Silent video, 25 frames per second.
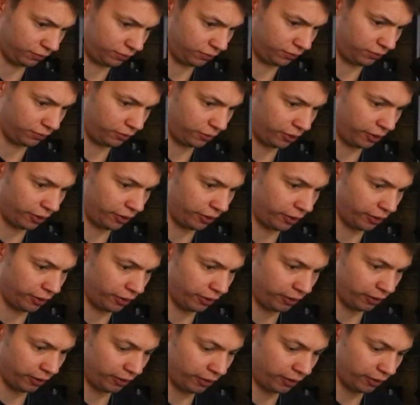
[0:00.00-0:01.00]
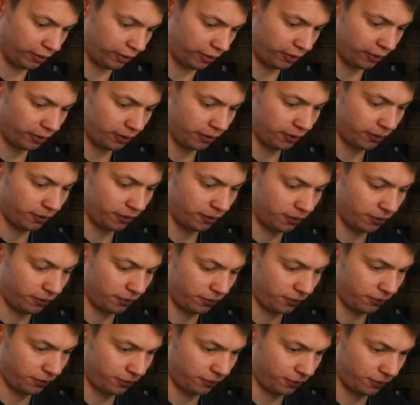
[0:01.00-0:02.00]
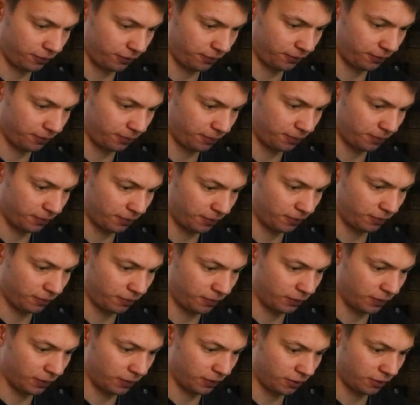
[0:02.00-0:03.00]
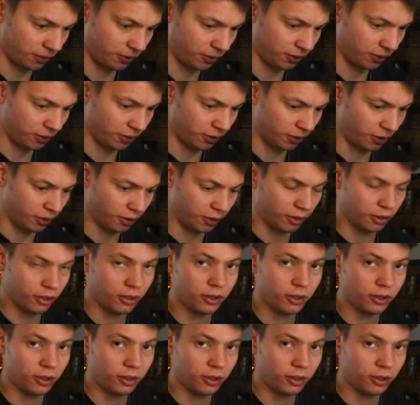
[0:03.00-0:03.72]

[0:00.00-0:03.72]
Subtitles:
No one is speaking in this clip.